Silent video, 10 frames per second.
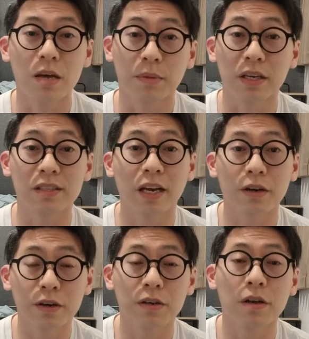because I
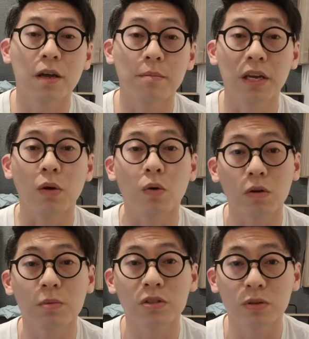heard many
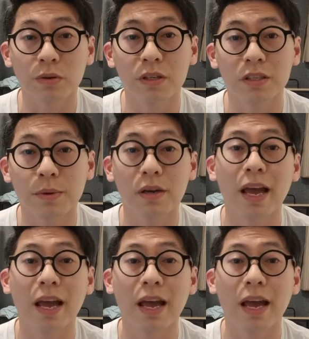horrible stories about